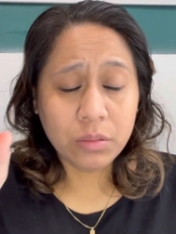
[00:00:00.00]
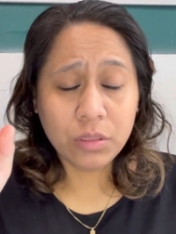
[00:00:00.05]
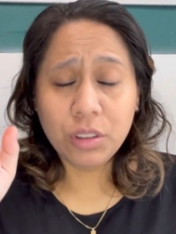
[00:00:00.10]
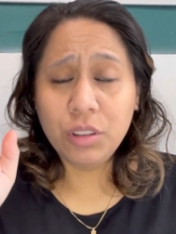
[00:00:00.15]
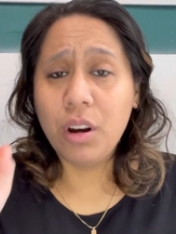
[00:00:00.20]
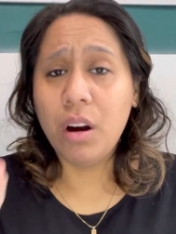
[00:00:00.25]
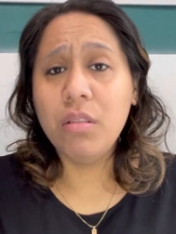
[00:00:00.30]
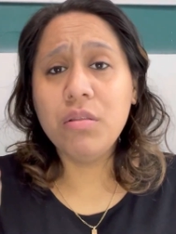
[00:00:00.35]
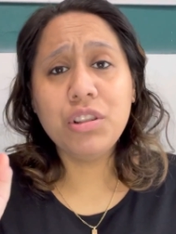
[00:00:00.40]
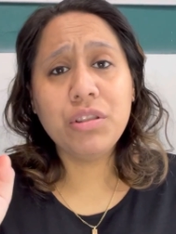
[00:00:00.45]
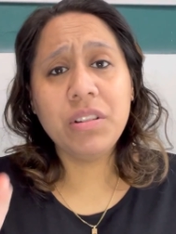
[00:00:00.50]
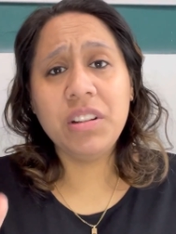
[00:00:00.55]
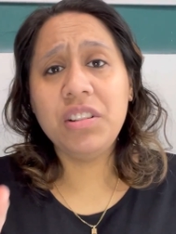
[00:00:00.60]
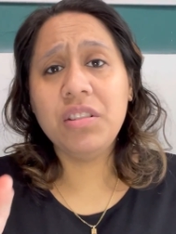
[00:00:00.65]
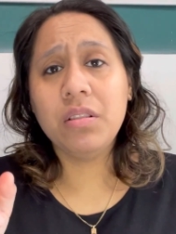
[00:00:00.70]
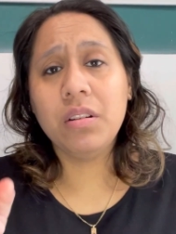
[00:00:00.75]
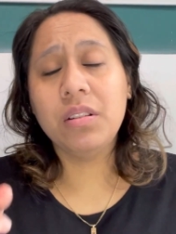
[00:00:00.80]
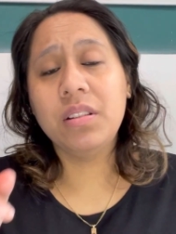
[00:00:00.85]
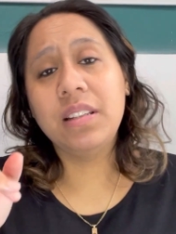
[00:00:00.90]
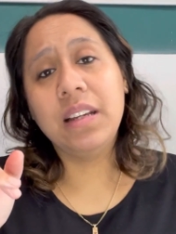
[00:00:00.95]
go treat
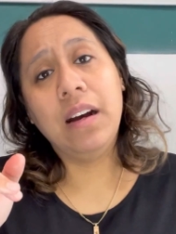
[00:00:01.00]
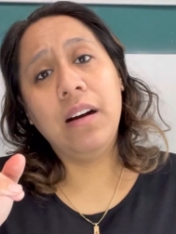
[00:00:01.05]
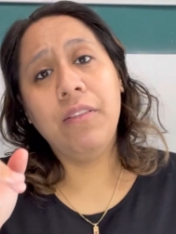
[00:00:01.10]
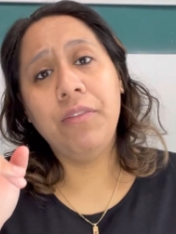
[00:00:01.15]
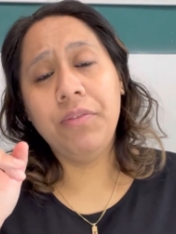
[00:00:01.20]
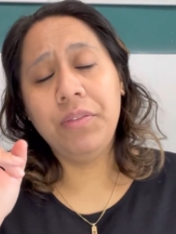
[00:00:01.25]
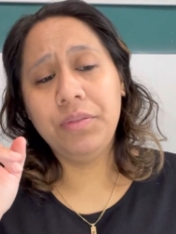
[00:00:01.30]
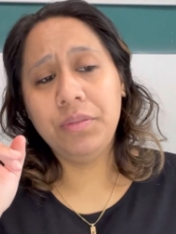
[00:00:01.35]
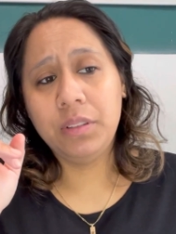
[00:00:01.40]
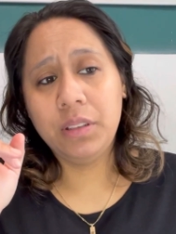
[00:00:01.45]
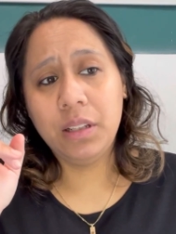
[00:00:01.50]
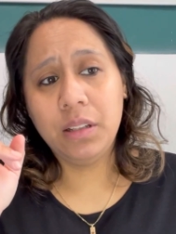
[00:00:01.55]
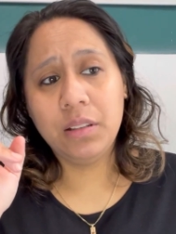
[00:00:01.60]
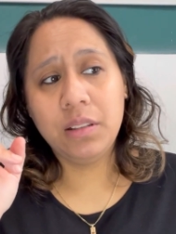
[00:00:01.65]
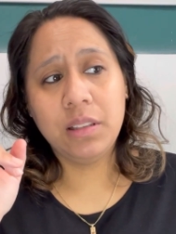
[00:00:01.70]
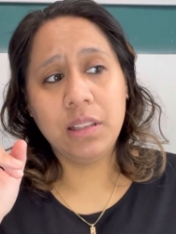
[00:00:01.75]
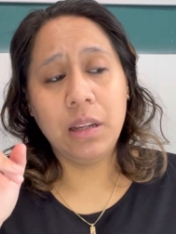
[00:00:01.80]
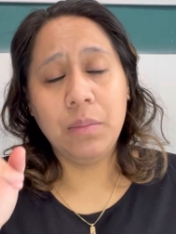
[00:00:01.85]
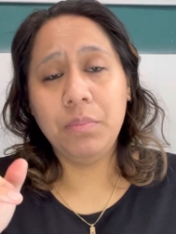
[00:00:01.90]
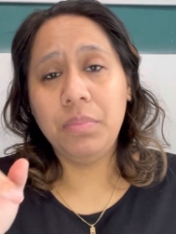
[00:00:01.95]
yourself to
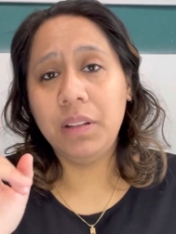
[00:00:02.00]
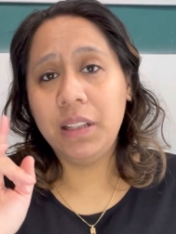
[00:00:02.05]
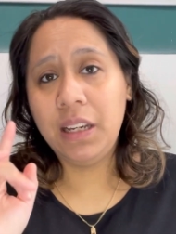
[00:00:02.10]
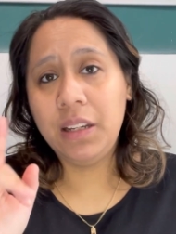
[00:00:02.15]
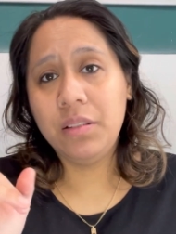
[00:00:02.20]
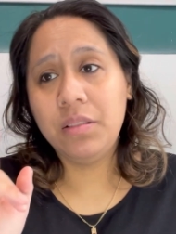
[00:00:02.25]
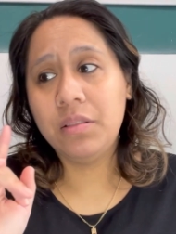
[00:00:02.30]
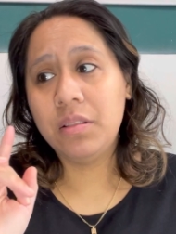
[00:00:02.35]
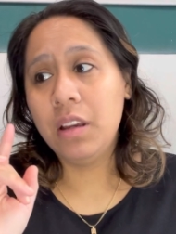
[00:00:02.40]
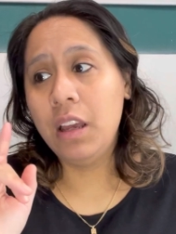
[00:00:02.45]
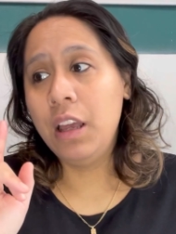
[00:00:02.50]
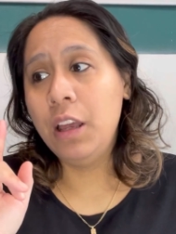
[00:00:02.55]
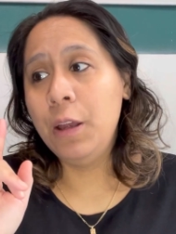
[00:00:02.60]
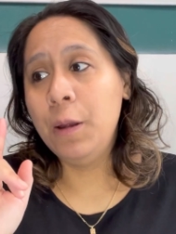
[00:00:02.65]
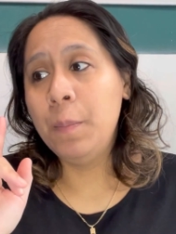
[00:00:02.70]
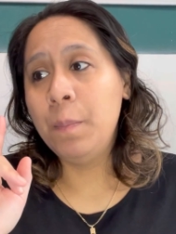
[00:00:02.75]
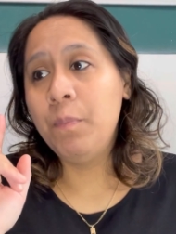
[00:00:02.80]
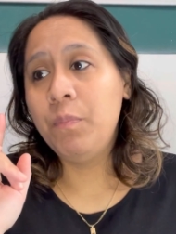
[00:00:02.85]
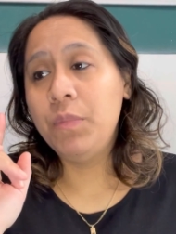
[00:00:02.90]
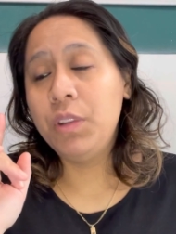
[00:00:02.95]
some place
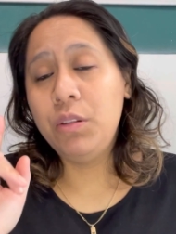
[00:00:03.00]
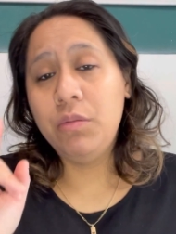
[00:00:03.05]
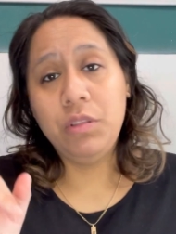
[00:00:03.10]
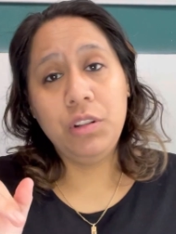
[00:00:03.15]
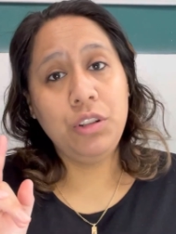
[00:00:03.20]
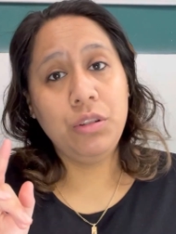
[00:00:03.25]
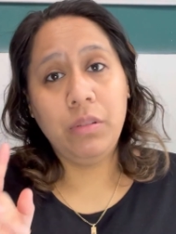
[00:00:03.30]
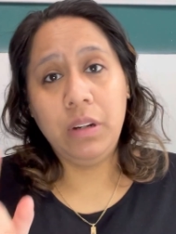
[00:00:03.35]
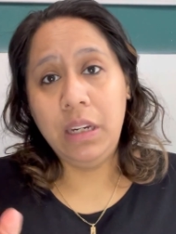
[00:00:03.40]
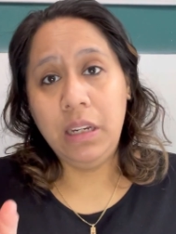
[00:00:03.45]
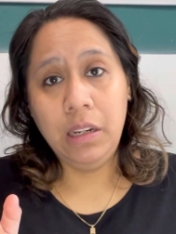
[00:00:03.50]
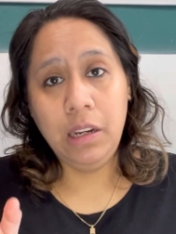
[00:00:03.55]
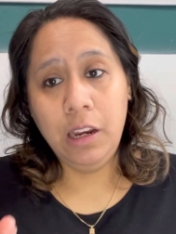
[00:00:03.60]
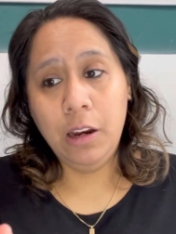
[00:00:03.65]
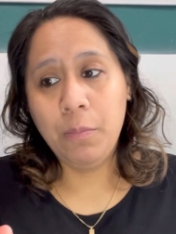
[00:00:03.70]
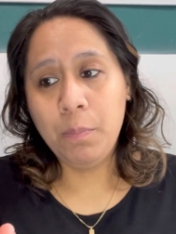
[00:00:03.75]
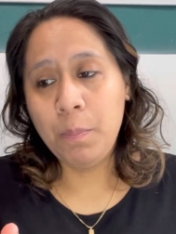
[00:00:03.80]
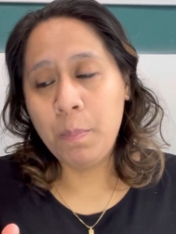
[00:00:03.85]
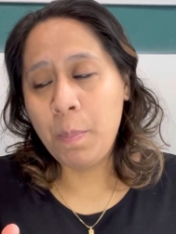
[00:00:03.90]
you enjoy eating.